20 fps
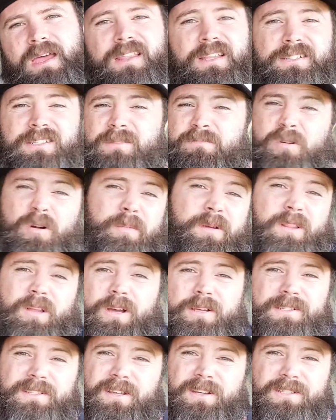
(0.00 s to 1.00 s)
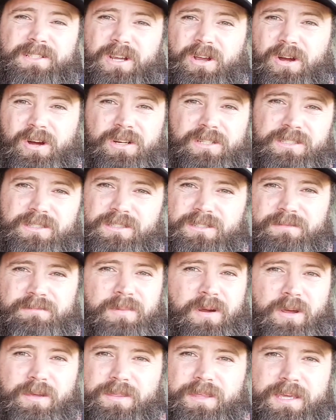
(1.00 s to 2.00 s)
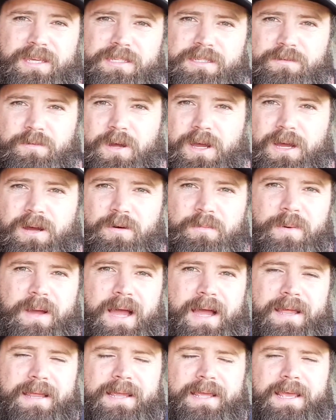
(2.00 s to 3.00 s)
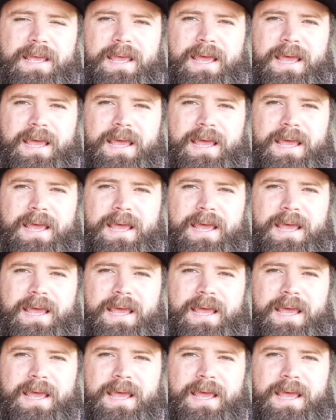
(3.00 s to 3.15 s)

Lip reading: There's probably loads and loads of cons on both these as well, but